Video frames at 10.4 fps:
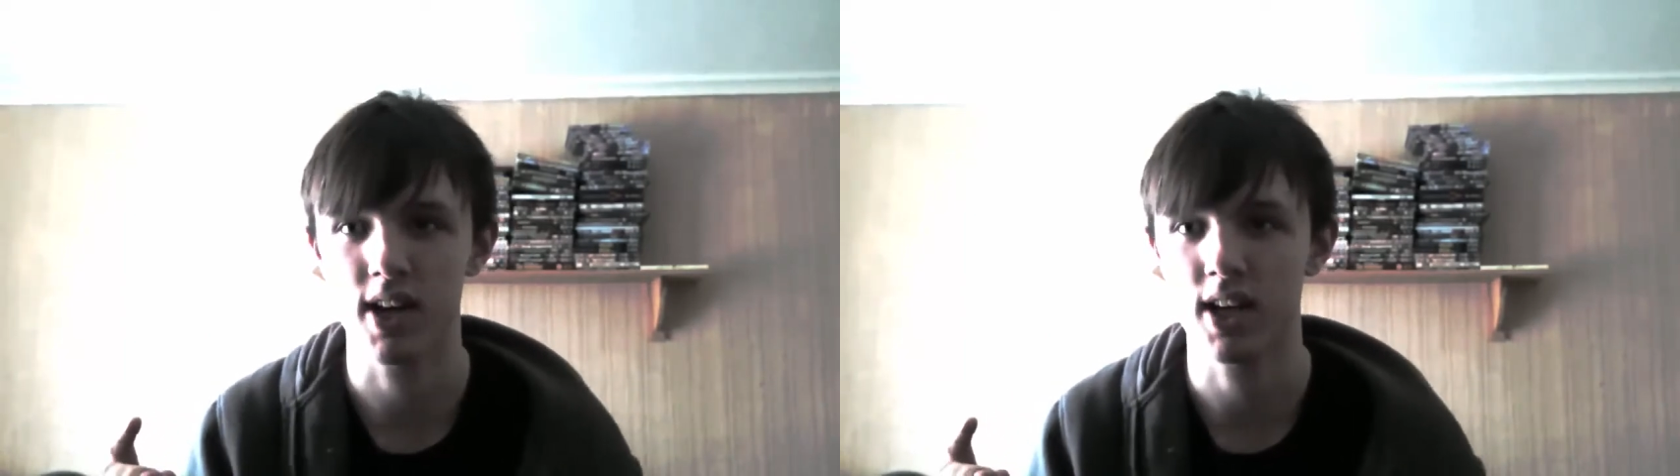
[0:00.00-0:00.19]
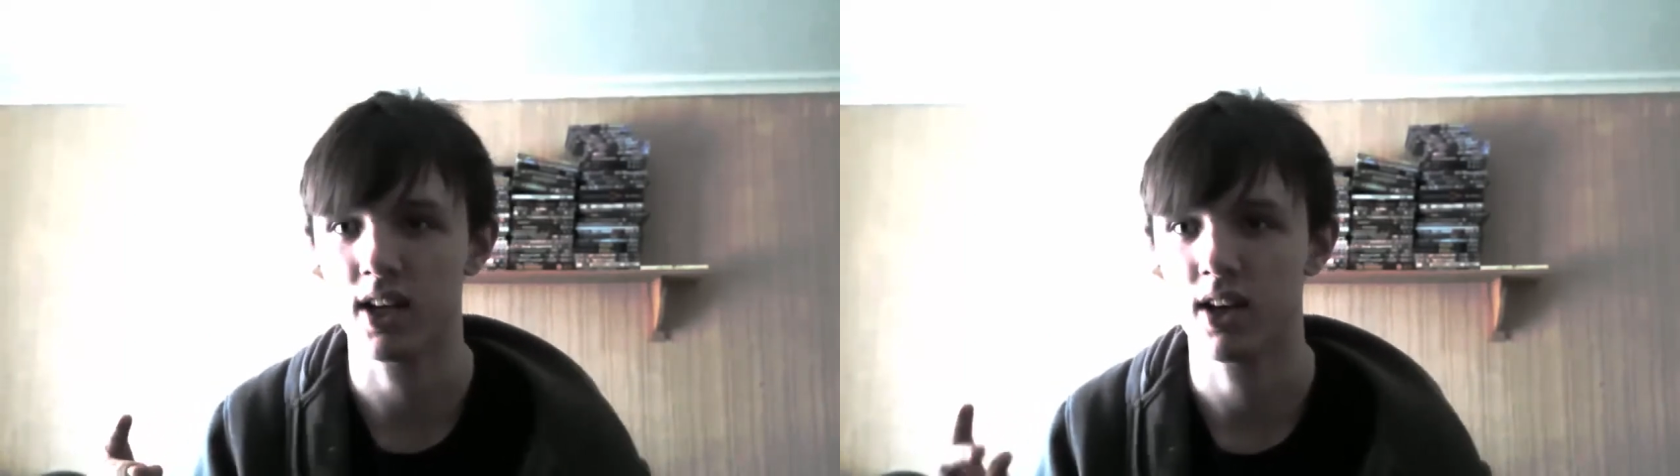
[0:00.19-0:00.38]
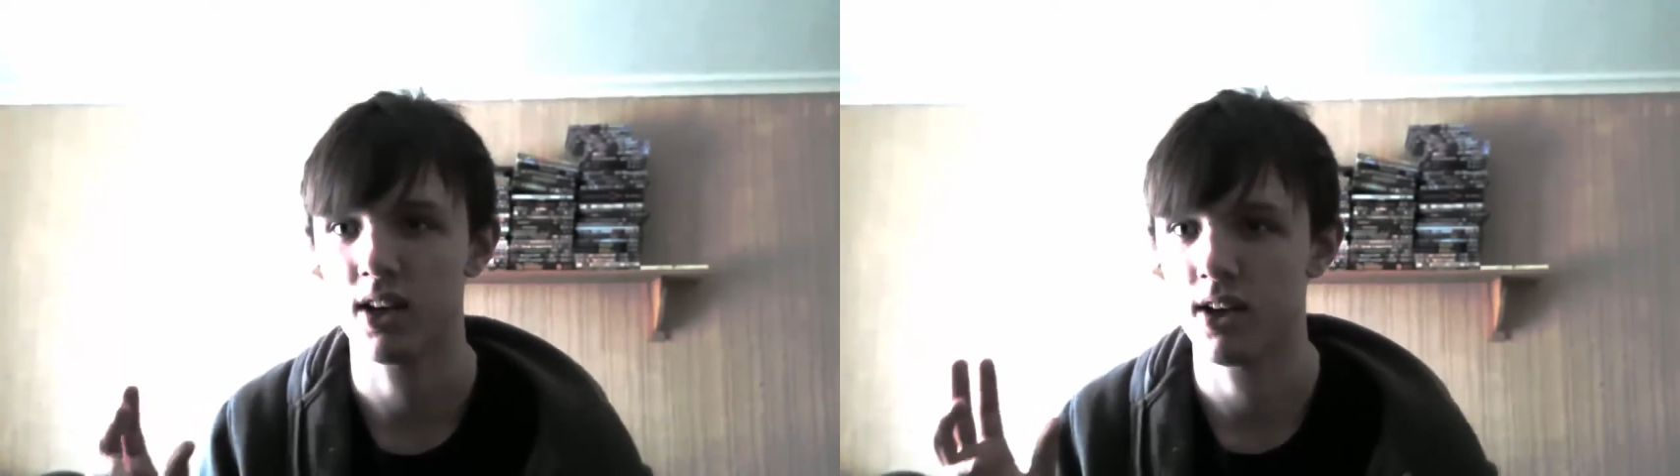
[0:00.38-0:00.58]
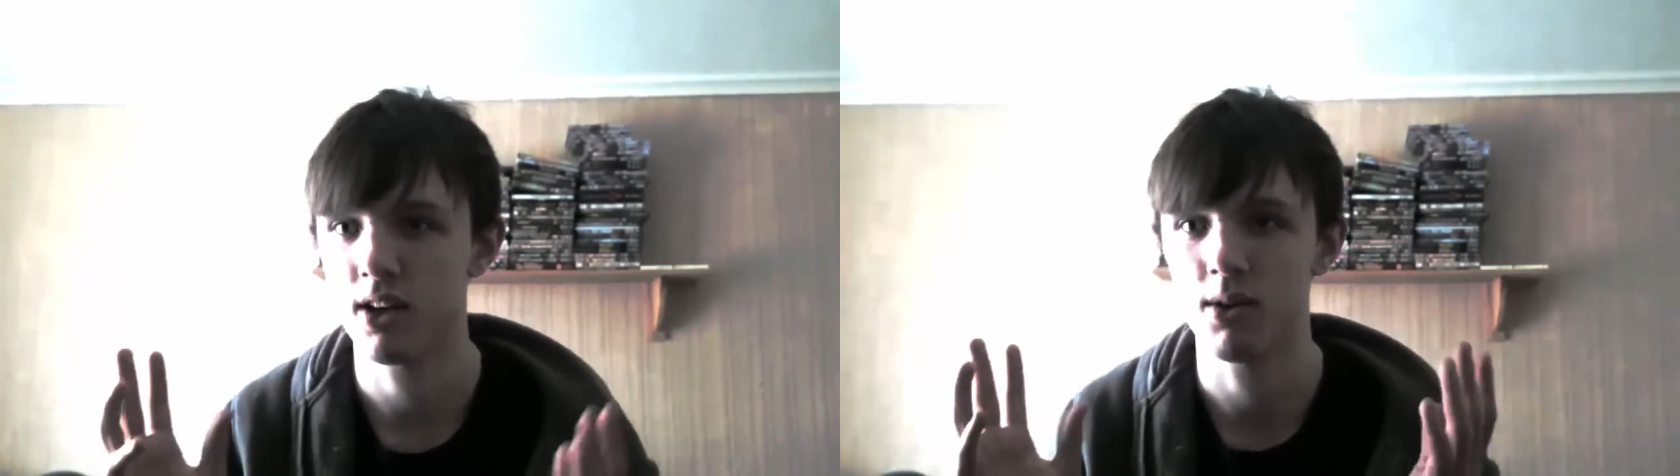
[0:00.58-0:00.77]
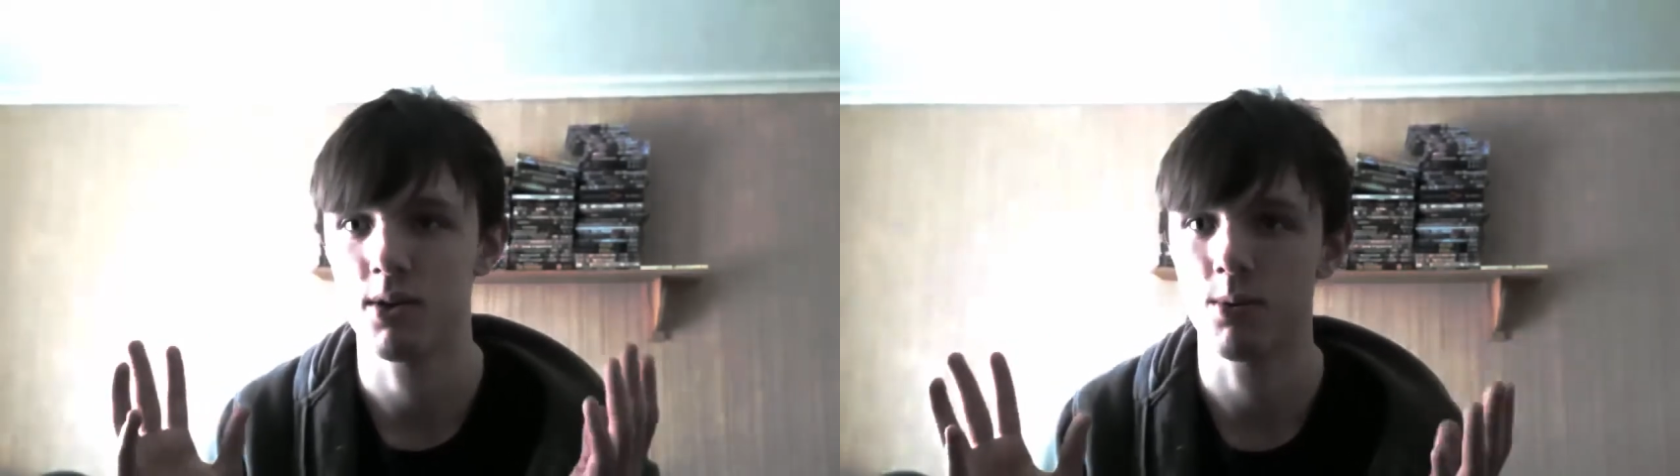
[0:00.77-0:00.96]

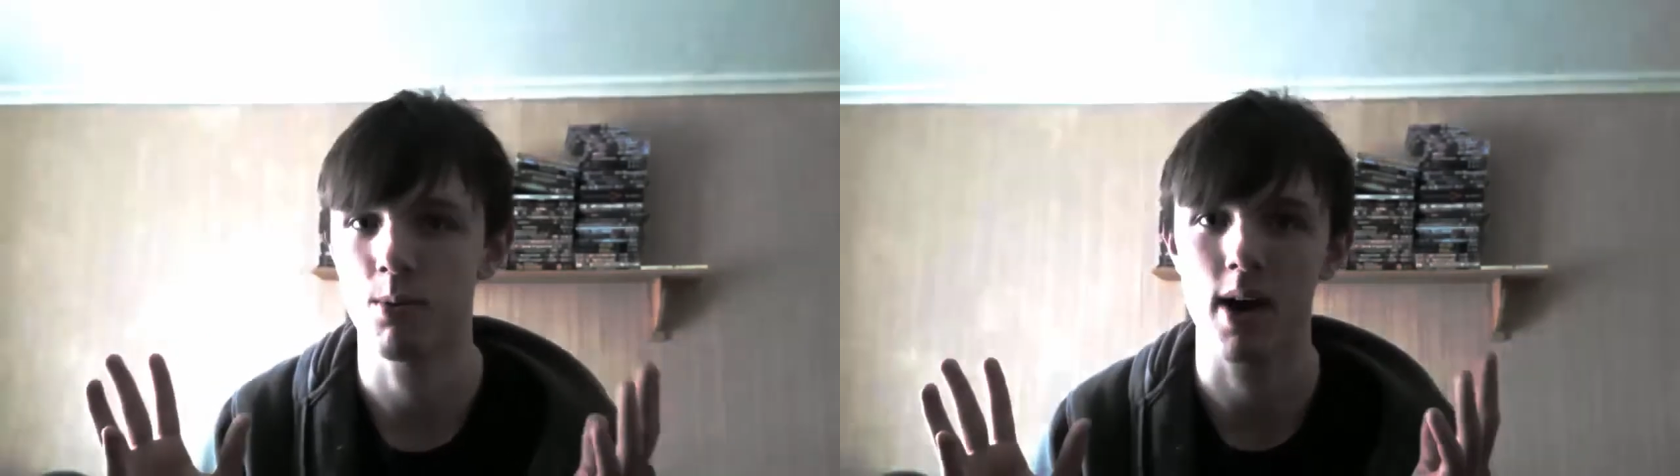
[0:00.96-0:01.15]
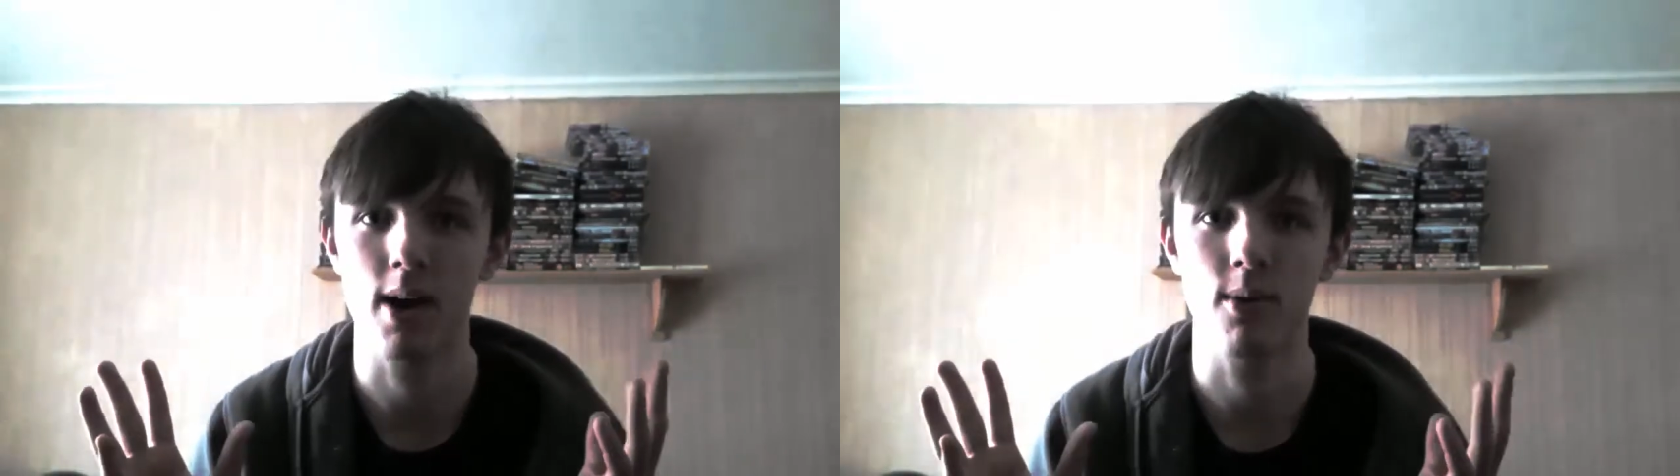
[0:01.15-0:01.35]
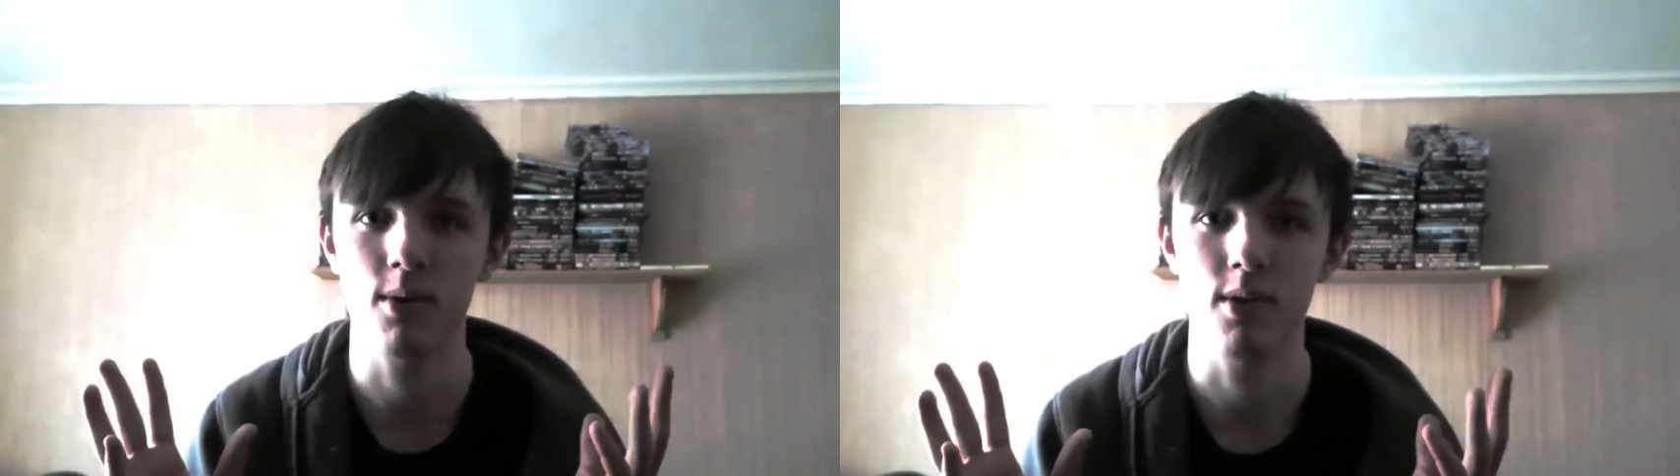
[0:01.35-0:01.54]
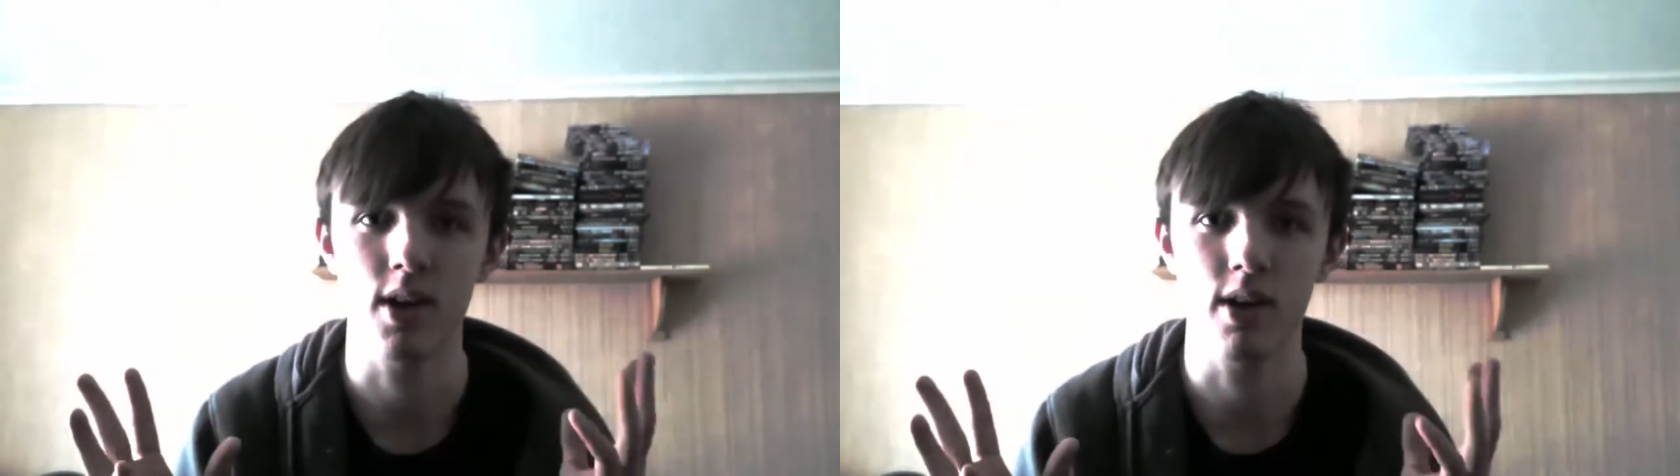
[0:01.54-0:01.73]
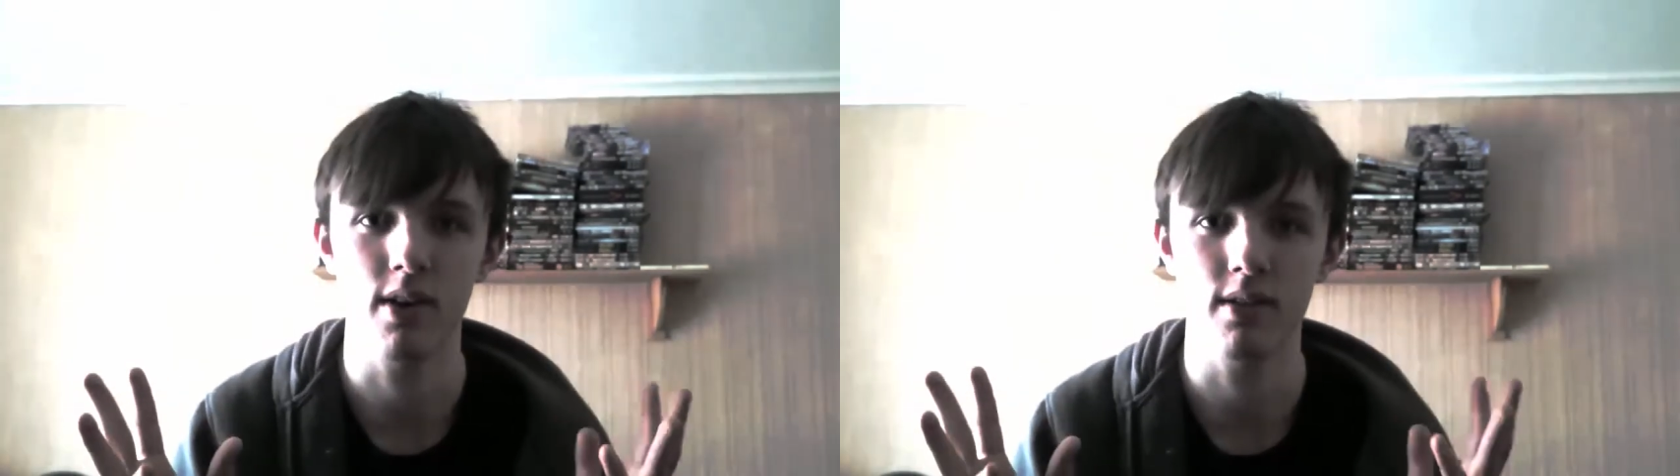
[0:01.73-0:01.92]
wow, you
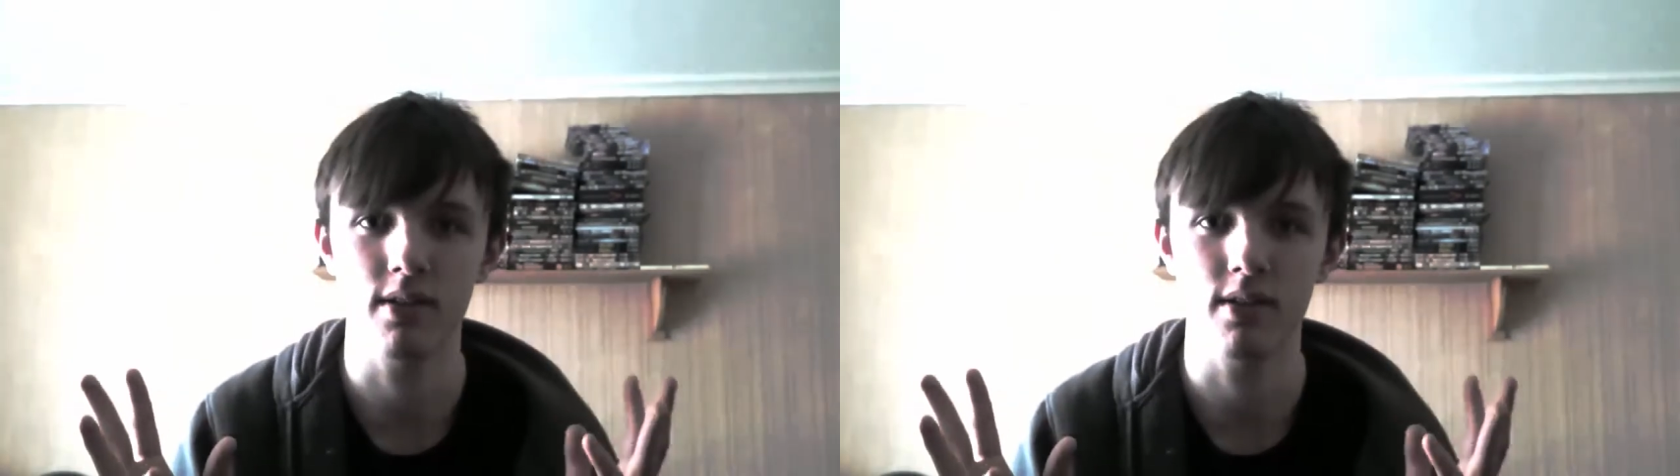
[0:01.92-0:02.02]
know, I,